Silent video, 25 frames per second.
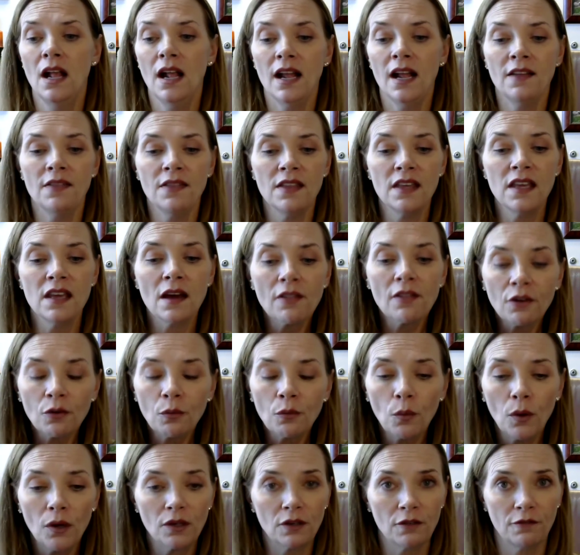And the
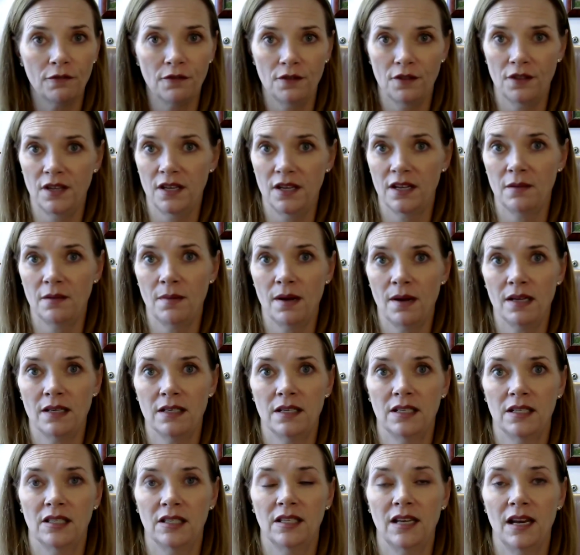other wonderful thing about
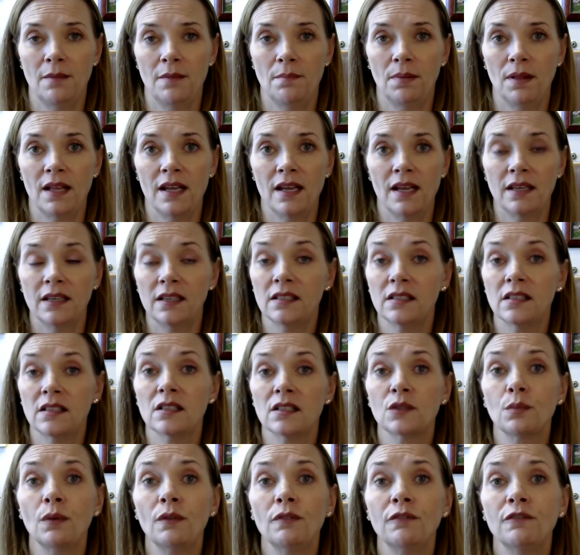an estate plan is
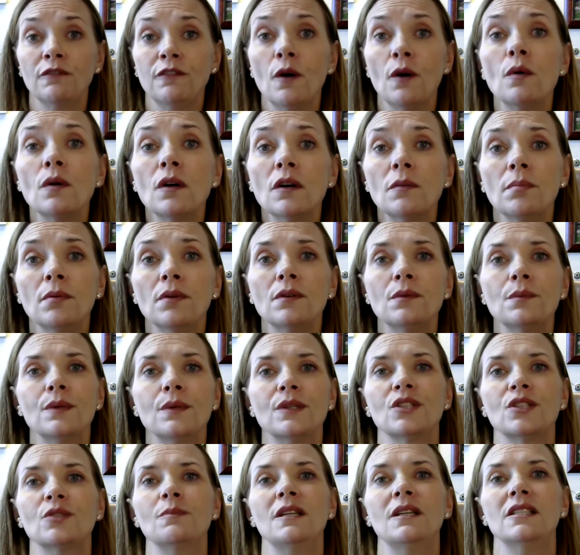it's revocable,
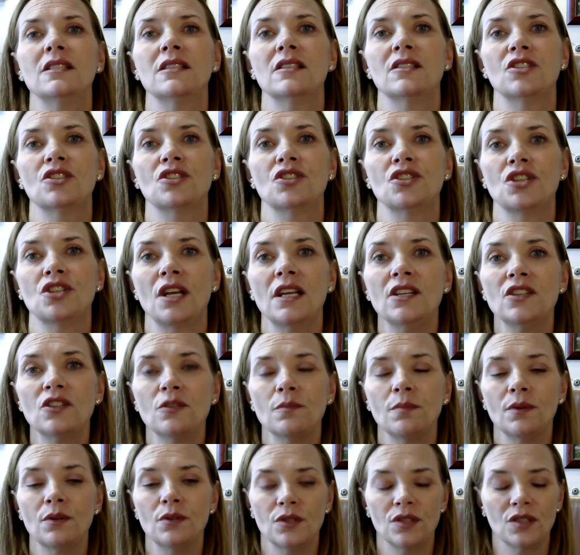which means it's
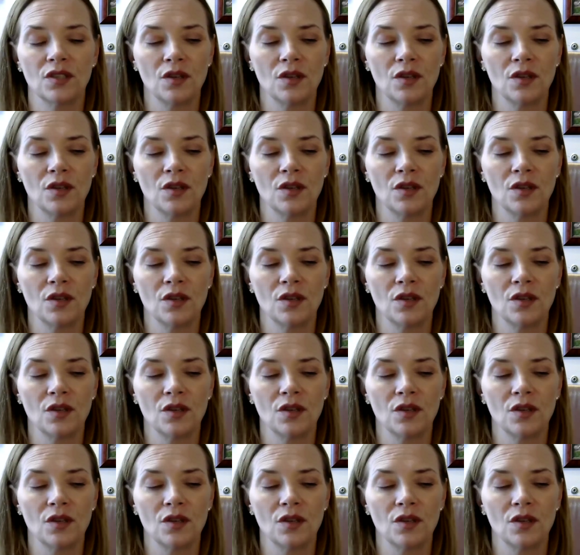changeable.